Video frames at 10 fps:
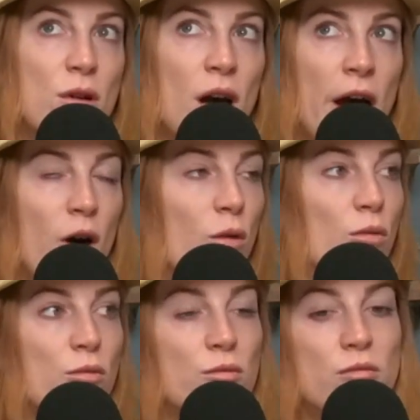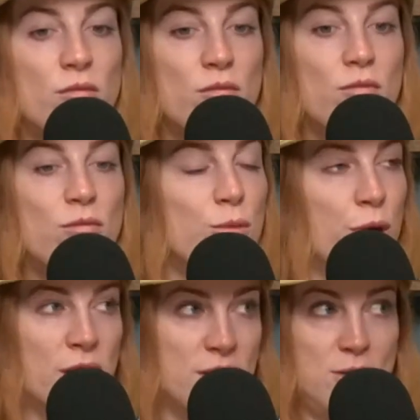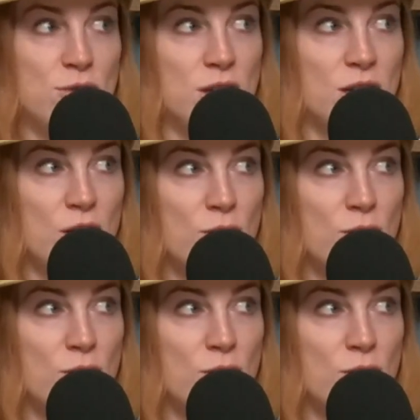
how the pregnancy was going to go.